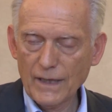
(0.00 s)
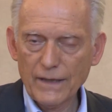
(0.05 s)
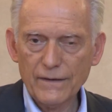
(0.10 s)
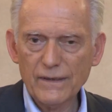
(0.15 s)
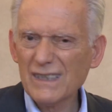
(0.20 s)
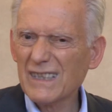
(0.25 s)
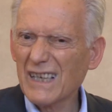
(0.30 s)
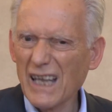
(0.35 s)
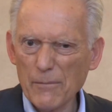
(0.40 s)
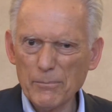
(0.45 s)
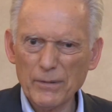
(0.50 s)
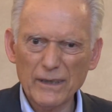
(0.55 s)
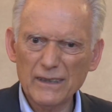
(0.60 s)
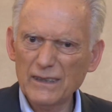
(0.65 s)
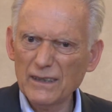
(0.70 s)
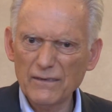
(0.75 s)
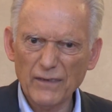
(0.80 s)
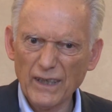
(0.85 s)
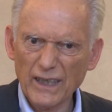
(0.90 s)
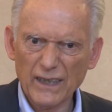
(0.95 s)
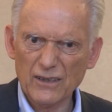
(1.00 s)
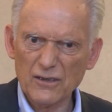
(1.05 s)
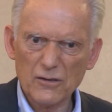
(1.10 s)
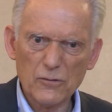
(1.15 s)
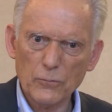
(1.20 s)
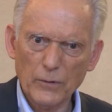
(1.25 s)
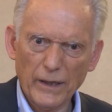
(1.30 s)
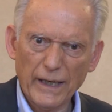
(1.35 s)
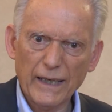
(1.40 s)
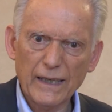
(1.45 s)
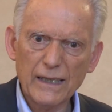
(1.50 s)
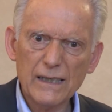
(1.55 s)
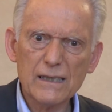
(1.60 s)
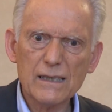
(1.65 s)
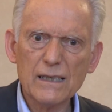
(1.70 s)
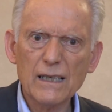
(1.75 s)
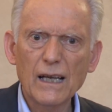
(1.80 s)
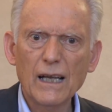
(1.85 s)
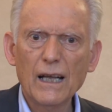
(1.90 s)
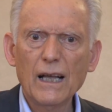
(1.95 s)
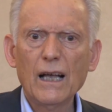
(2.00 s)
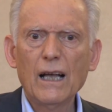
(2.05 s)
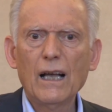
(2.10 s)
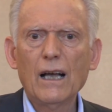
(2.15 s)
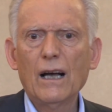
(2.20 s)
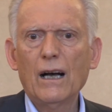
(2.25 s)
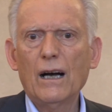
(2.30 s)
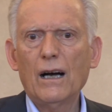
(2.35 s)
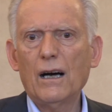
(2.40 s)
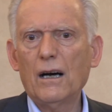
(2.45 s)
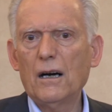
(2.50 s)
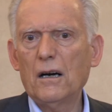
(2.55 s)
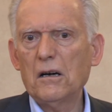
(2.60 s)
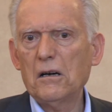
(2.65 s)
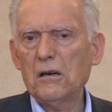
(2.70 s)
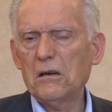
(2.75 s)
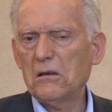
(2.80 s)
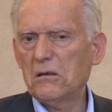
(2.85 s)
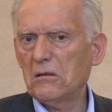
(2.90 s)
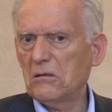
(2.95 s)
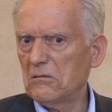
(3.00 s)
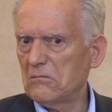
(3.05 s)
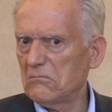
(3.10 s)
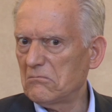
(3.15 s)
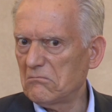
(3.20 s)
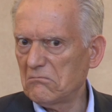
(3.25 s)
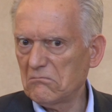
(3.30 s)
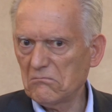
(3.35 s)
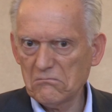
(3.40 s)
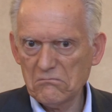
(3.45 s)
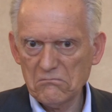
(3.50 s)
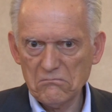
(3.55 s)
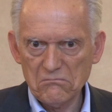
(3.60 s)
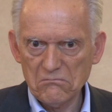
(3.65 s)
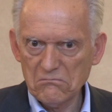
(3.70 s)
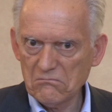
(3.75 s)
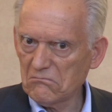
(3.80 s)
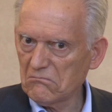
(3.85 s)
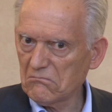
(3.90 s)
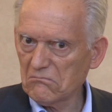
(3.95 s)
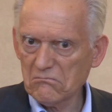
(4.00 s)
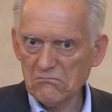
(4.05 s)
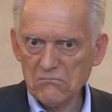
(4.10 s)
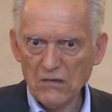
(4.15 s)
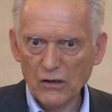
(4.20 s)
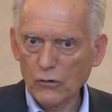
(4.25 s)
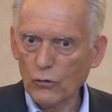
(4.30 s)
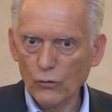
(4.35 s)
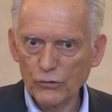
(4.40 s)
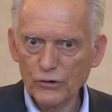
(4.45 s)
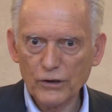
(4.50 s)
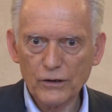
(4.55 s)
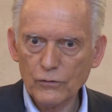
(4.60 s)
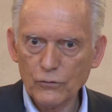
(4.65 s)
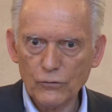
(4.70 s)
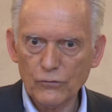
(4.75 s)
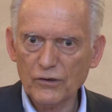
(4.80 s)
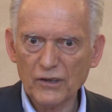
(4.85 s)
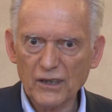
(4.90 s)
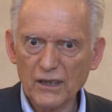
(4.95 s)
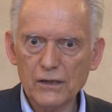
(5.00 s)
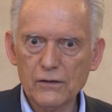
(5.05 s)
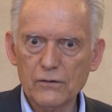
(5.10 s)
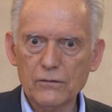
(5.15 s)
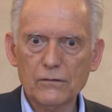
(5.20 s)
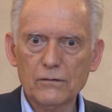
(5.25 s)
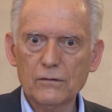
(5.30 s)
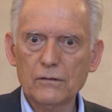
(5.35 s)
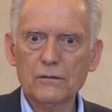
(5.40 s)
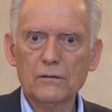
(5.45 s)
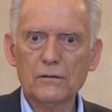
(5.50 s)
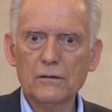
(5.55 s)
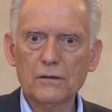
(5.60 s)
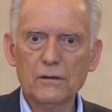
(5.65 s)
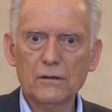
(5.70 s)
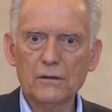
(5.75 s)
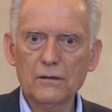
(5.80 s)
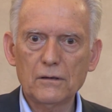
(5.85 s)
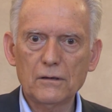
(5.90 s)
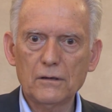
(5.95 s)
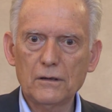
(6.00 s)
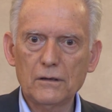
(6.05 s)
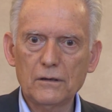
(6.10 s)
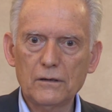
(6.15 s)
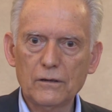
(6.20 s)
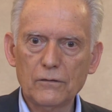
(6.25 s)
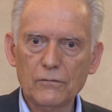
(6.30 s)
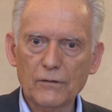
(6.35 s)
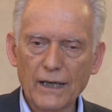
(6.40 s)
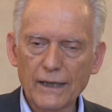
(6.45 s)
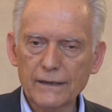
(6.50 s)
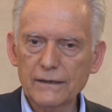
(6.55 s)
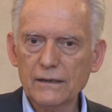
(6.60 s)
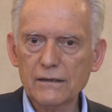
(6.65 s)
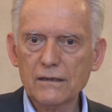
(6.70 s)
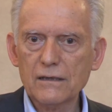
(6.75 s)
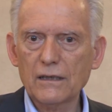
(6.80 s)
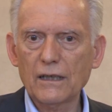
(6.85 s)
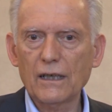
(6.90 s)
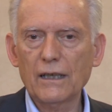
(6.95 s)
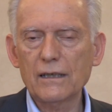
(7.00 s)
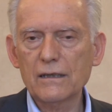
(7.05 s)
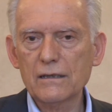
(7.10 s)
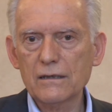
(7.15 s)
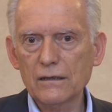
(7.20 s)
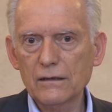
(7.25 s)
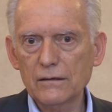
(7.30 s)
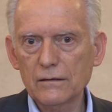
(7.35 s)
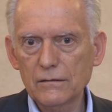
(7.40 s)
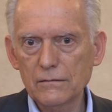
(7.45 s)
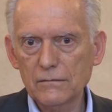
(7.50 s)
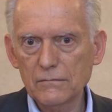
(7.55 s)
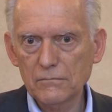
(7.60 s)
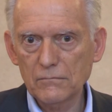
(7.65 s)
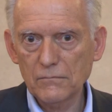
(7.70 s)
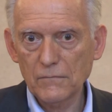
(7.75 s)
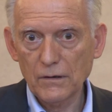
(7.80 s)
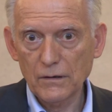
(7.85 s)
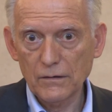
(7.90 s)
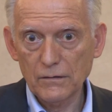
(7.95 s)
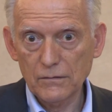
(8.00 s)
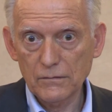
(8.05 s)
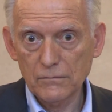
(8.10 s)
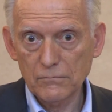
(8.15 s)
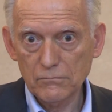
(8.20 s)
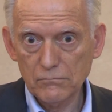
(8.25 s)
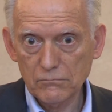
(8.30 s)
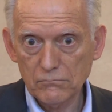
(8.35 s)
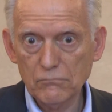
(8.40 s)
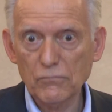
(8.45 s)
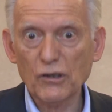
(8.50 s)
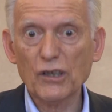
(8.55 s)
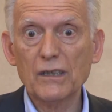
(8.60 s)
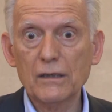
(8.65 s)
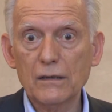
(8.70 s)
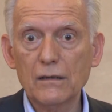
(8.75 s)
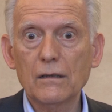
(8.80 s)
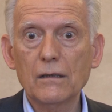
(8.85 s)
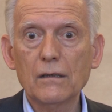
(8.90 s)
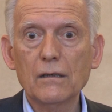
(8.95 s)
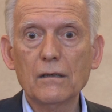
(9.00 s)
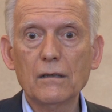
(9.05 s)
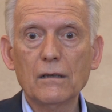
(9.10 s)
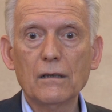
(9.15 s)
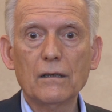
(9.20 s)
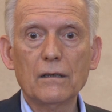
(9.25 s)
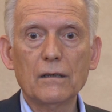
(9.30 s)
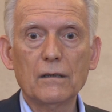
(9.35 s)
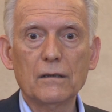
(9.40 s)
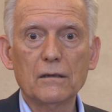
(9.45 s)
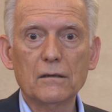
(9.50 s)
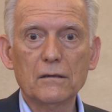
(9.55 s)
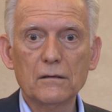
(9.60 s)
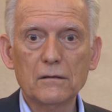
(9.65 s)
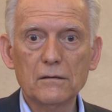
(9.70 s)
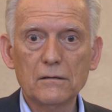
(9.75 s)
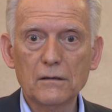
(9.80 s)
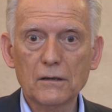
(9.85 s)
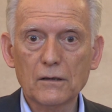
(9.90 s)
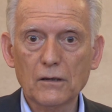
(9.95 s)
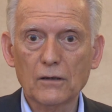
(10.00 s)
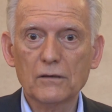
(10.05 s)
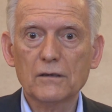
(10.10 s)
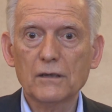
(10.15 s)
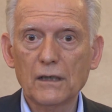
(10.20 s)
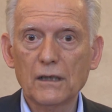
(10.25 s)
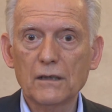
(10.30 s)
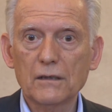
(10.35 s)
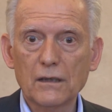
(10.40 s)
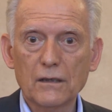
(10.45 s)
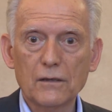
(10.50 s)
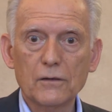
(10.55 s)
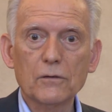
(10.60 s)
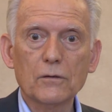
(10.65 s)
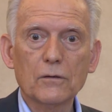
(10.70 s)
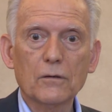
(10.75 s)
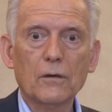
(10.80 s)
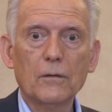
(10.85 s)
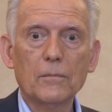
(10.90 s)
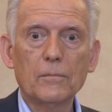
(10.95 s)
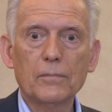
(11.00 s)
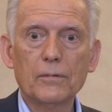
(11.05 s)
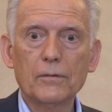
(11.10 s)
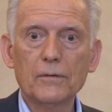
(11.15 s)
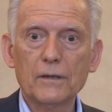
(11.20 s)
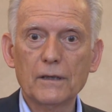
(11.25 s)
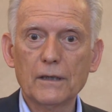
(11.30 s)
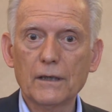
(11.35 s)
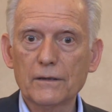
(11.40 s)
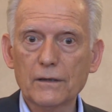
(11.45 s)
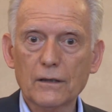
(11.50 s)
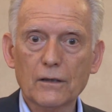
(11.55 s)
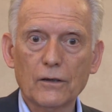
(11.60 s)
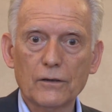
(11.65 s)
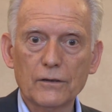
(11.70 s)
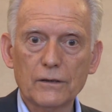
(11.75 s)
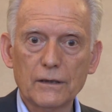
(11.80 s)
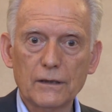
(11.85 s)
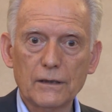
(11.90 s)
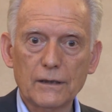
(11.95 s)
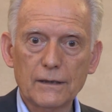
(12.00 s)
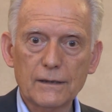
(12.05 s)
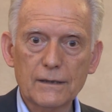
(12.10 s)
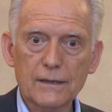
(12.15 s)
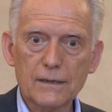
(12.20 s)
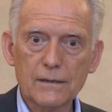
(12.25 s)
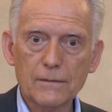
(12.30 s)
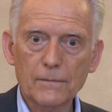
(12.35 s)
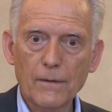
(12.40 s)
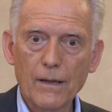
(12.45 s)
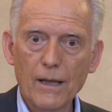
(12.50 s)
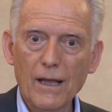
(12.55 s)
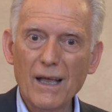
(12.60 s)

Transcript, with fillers: This happened in various ways, according to the region, in the United States, in Britain, in the continental Europe, in other continents.